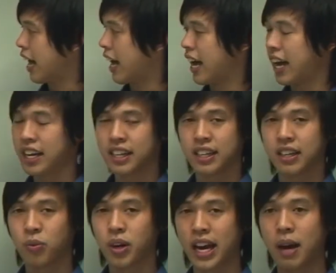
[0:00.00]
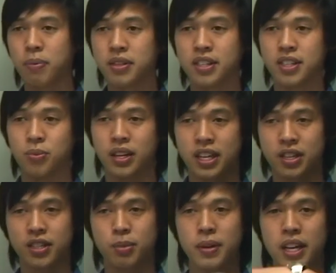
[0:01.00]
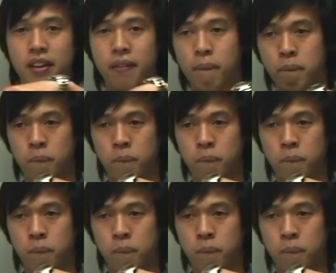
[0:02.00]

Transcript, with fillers: And what happens is when you spin it,